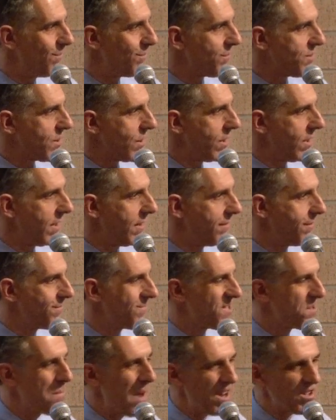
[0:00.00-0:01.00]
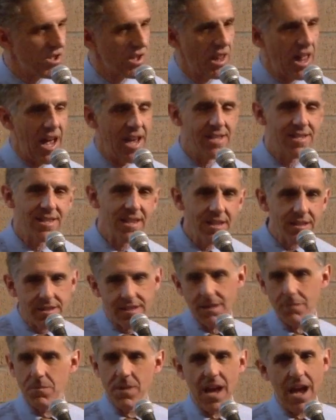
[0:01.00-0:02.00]
sort of specialized
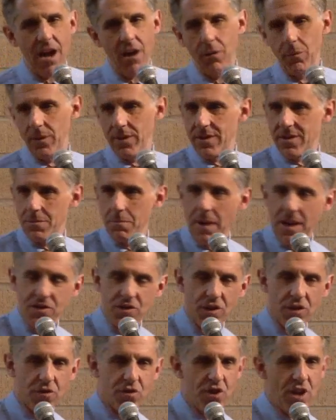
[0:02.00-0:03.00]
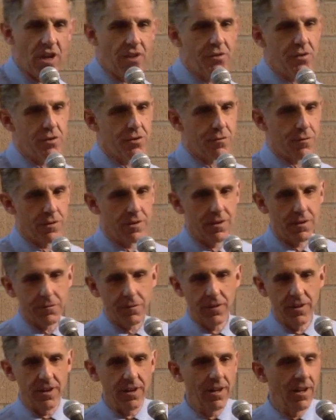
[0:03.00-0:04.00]
system now, with special shelters for
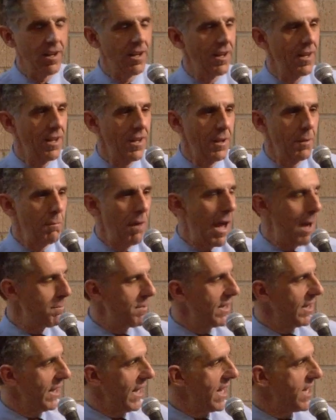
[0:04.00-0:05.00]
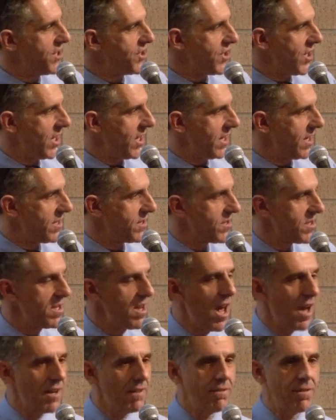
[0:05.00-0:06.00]
different populations.
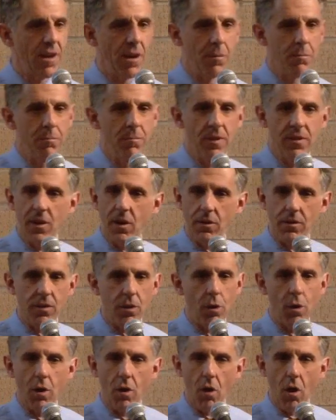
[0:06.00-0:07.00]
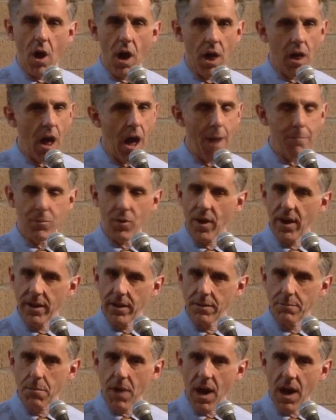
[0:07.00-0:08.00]
None of them, they're all
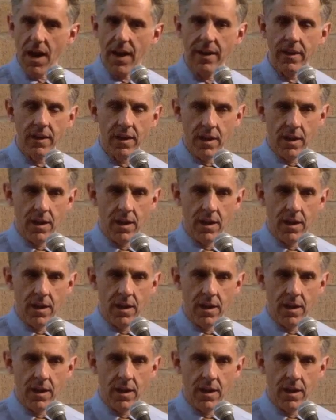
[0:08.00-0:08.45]
operated by